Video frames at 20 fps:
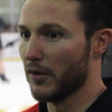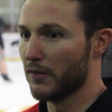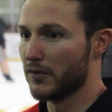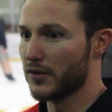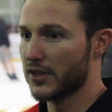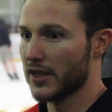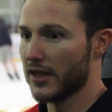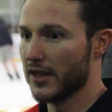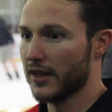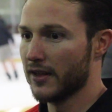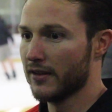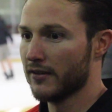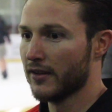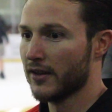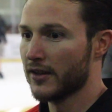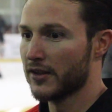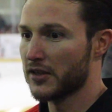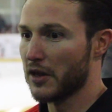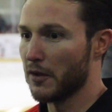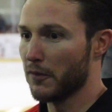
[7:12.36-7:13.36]
obviously
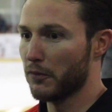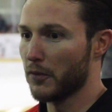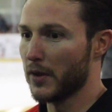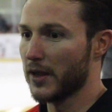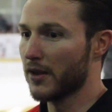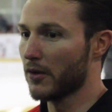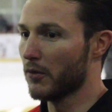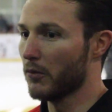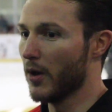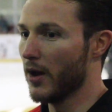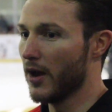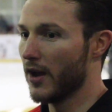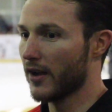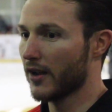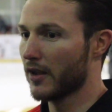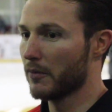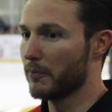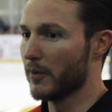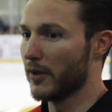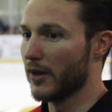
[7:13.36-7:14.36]
tough week at
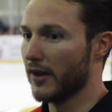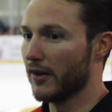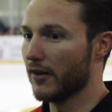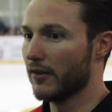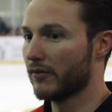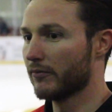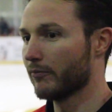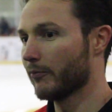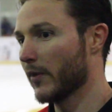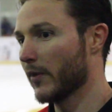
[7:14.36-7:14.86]
work, but